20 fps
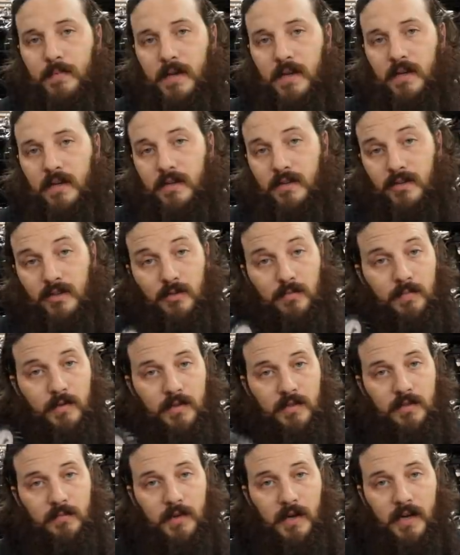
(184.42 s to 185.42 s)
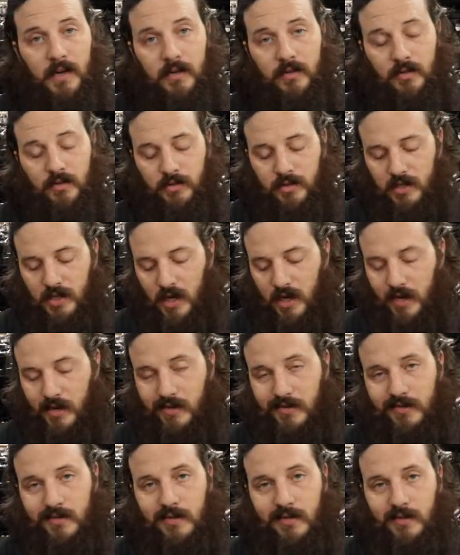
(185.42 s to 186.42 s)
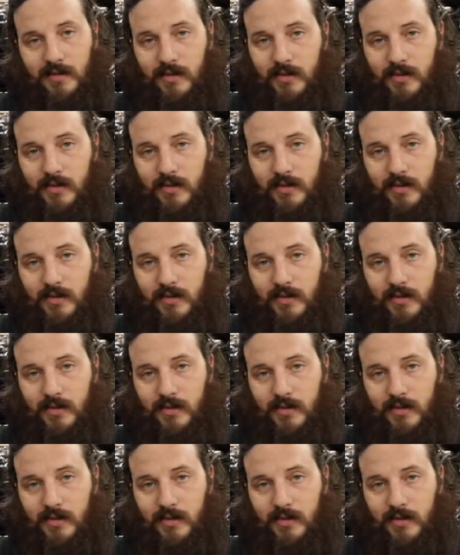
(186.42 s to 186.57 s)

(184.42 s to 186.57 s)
bet is to put some air in those tires.